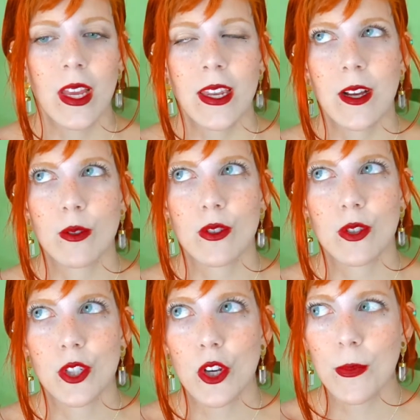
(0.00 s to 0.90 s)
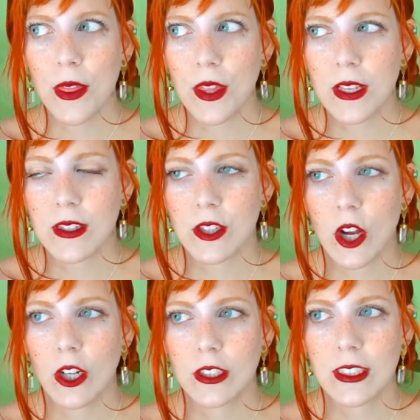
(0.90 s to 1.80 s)
Now, sociopathy is
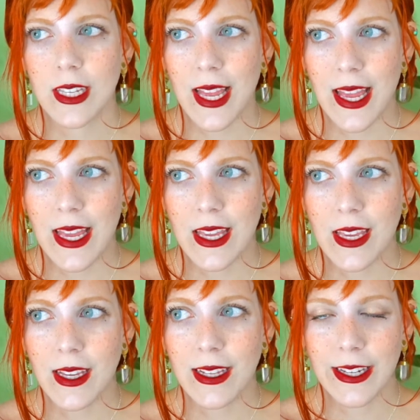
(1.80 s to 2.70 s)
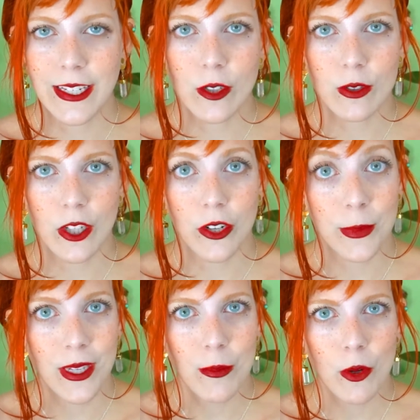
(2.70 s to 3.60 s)
not a clinical
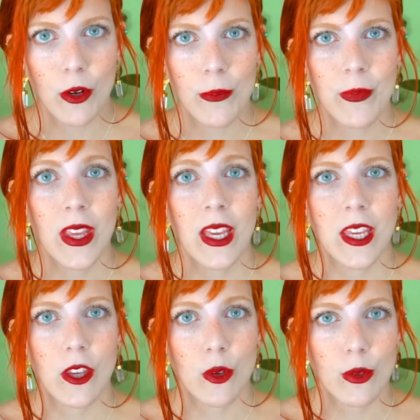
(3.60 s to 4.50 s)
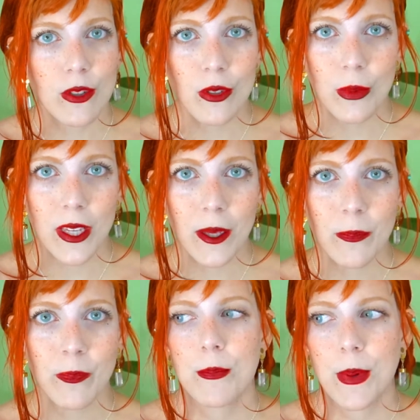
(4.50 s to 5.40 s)
term anymore. It used to be,
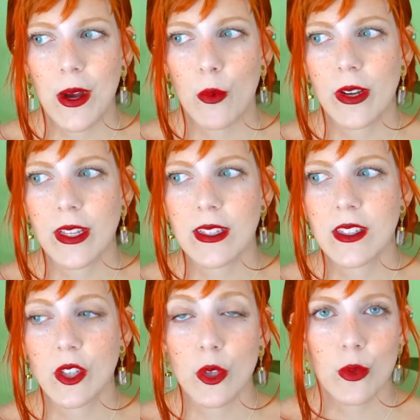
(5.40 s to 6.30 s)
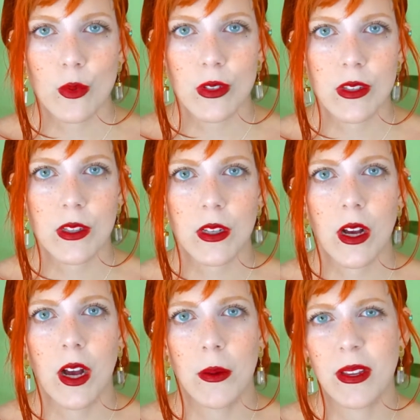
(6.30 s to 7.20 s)
but when it's used,
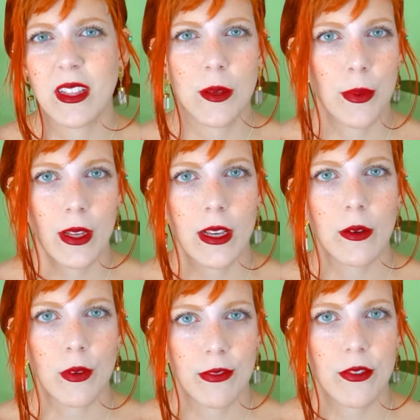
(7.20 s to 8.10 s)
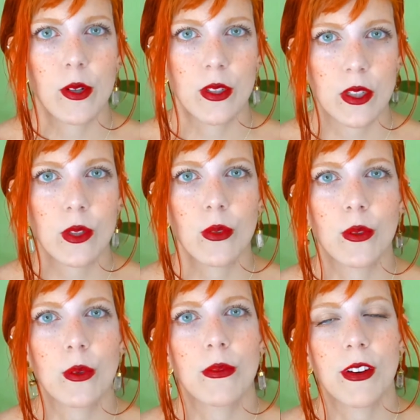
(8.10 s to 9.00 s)
it typically refers
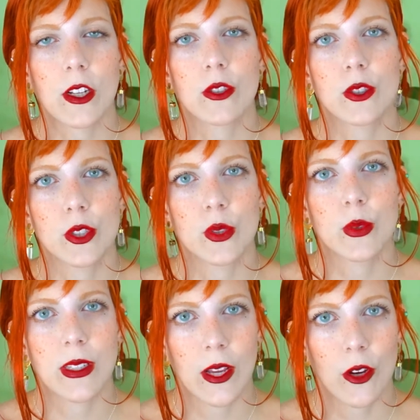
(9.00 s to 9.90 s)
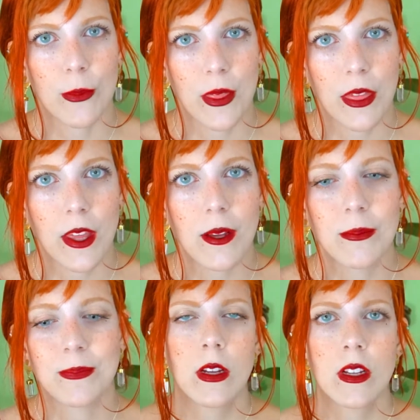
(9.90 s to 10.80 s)
to factor 2 psychopathy.
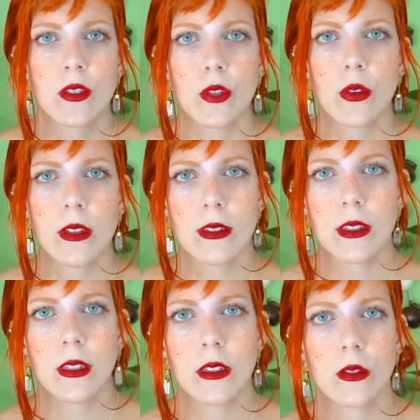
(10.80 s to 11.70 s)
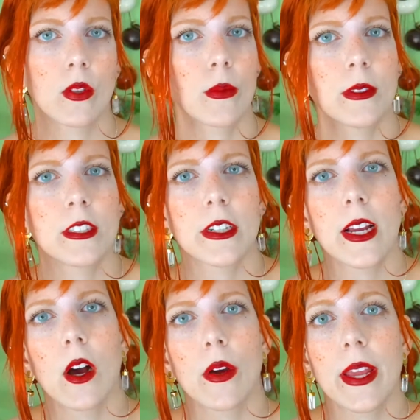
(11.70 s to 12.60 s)
So you can see in the documentary
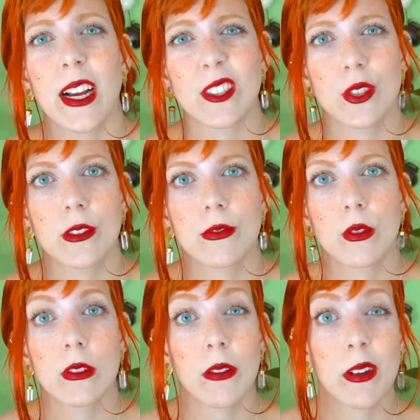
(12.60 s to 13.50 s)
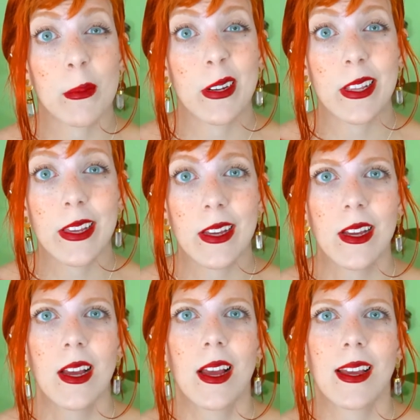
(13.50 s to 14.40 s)
how he actually fooled everybody.
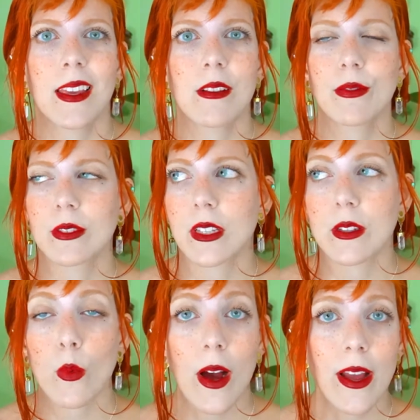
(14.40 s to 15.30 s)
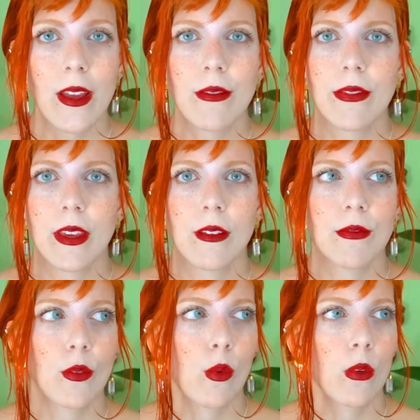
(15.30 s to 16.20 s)
He fooled his wife, he
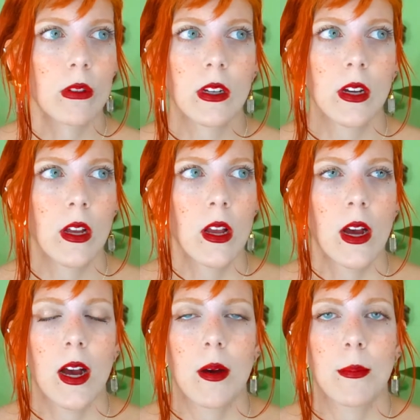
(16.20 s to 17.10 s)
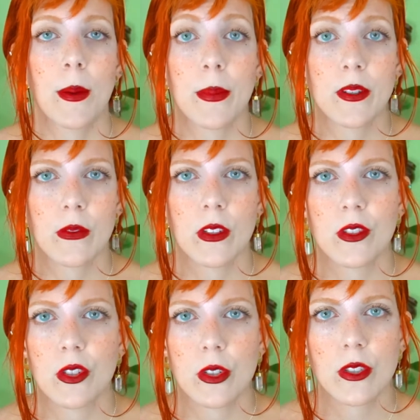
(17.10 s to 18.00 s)
fooled members of the
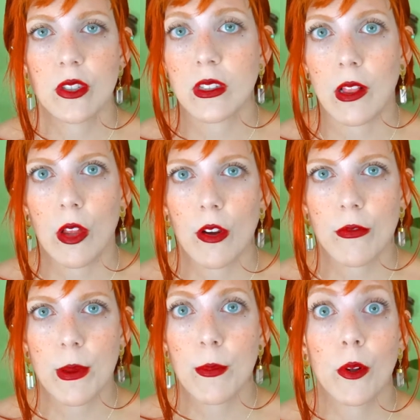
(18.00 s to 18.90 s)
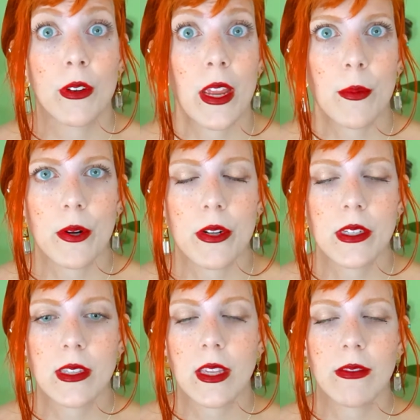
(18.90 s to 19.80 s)
church, just a lot of people,
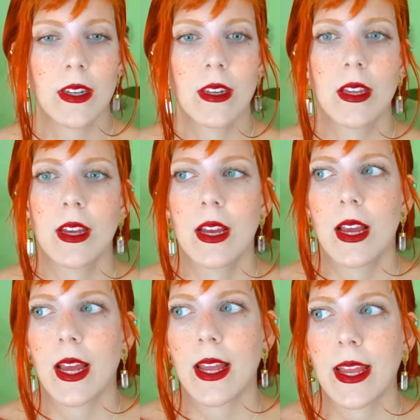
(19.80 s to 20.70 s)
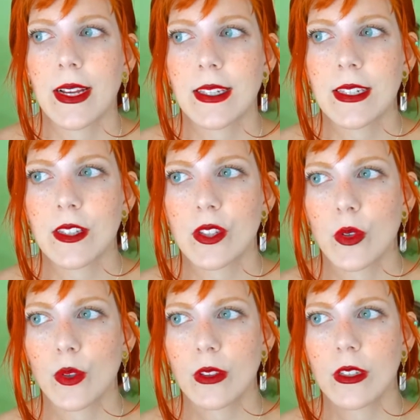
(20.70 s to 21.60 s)
neighbors even. And
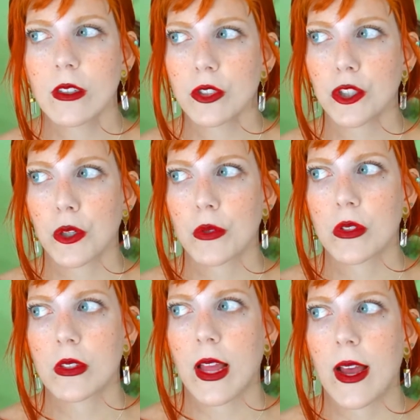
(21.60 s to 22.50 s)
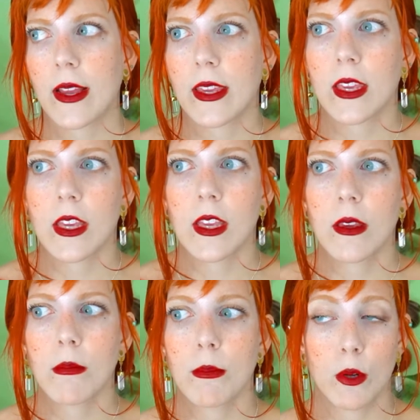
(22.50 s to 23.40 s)
so this shows that
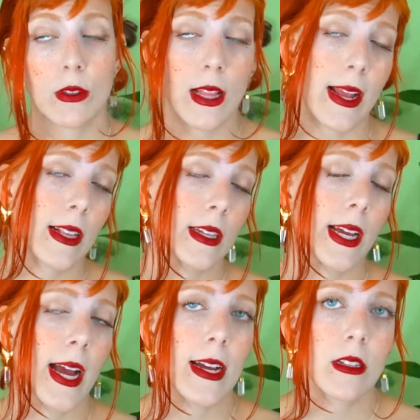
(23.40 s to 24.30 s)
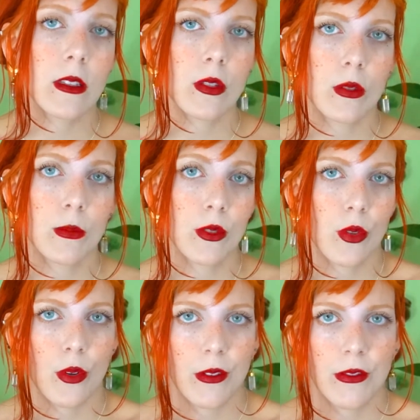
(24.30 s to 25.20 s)
he most likely had some
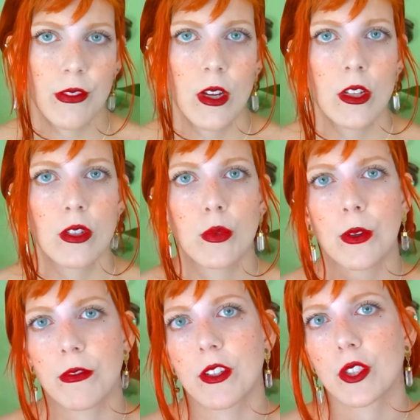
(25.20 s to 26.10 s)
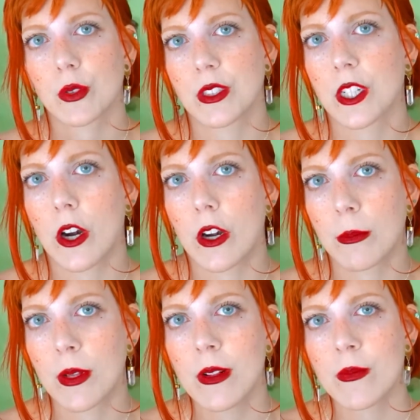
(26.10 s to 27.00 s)
sort of superficial charm.